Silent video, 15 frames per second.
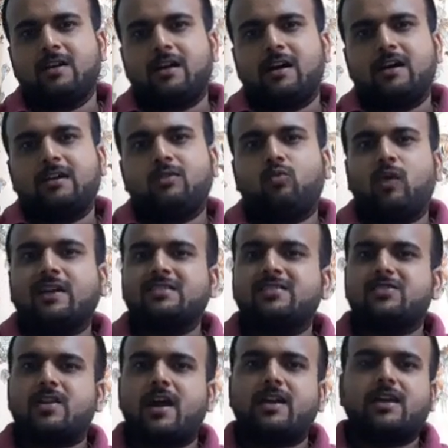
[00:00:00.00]
and one
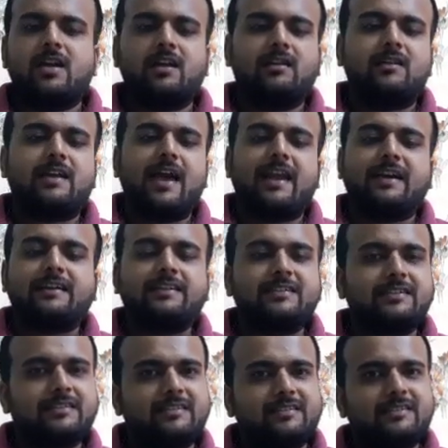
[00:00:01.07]
striking
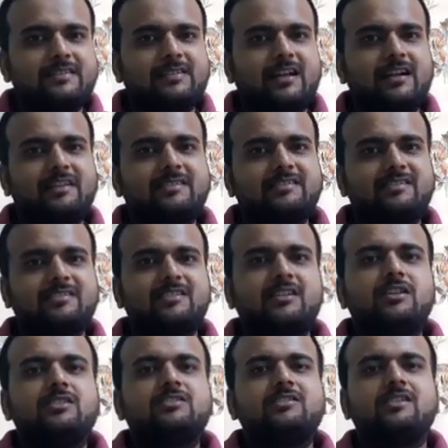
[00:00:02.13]
character that is
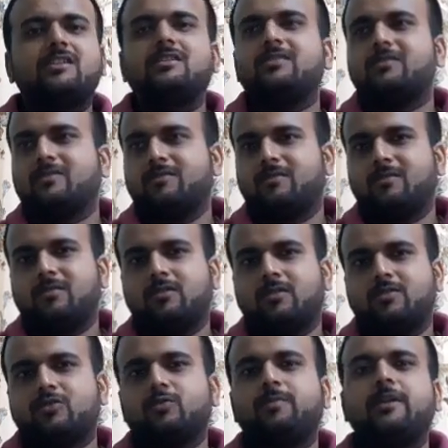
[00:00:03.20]
seen
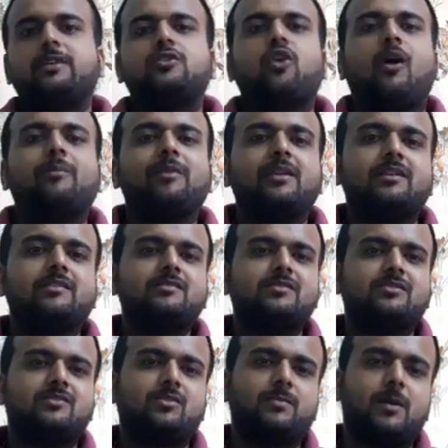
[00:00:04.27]
to be
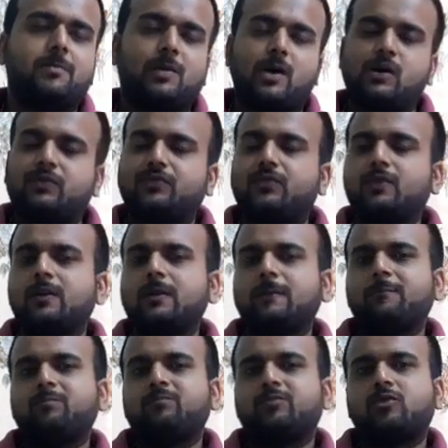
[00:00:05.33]
dominant, to be powerful
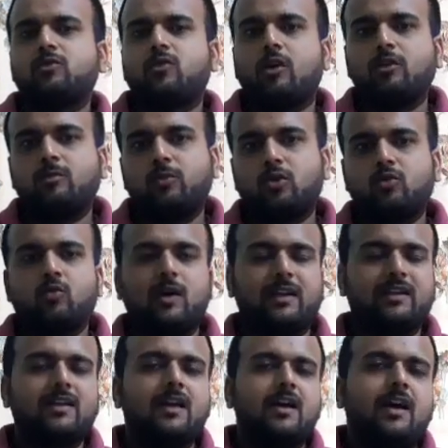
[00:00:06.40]
throughout Book
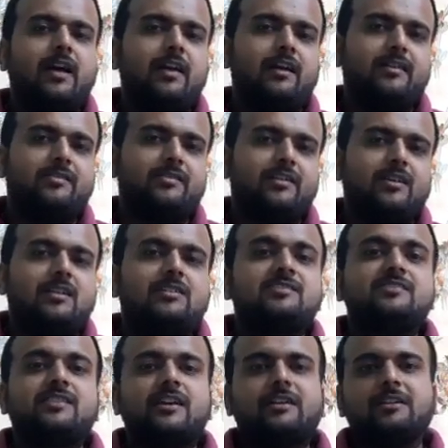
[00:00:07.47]
1 is
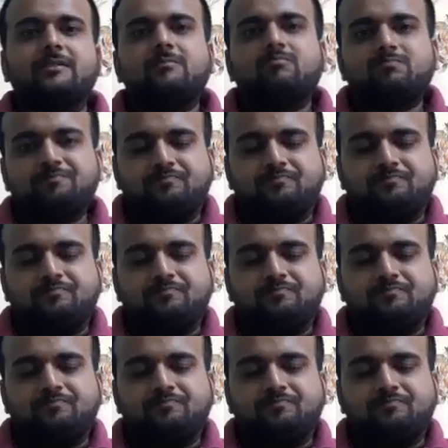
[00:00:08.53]
Satan.